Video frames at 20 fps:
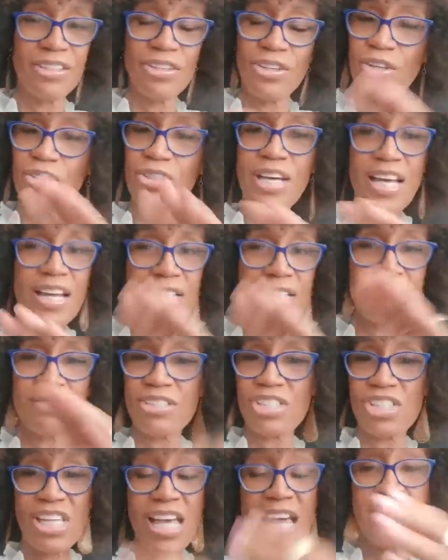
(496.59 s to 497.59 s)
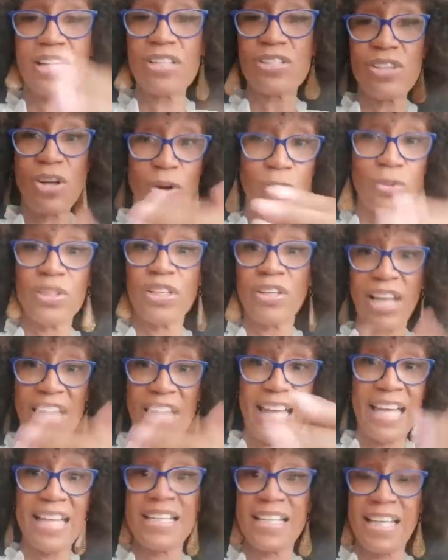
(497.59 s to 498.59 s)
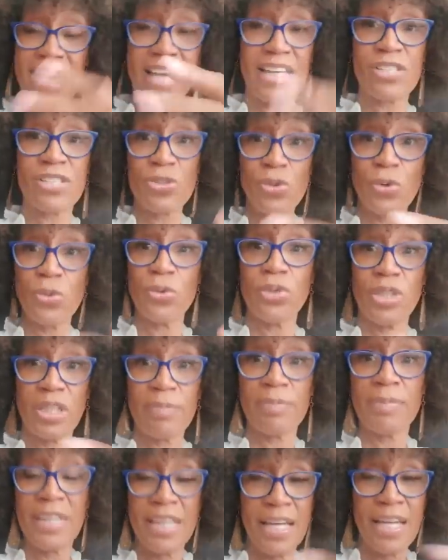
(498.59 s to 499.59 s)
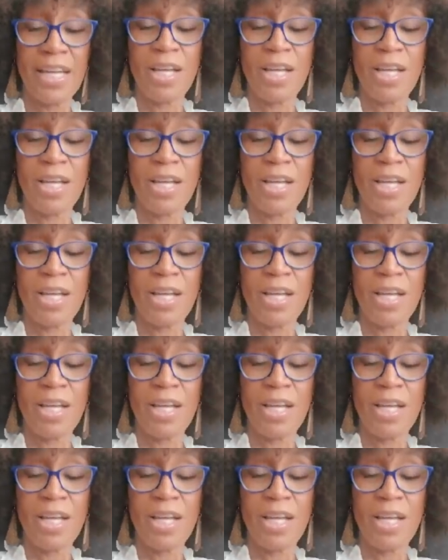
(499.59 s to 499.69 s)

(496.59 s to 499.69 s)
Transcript: you know, you got to just kind of hold their hand and kind of school them.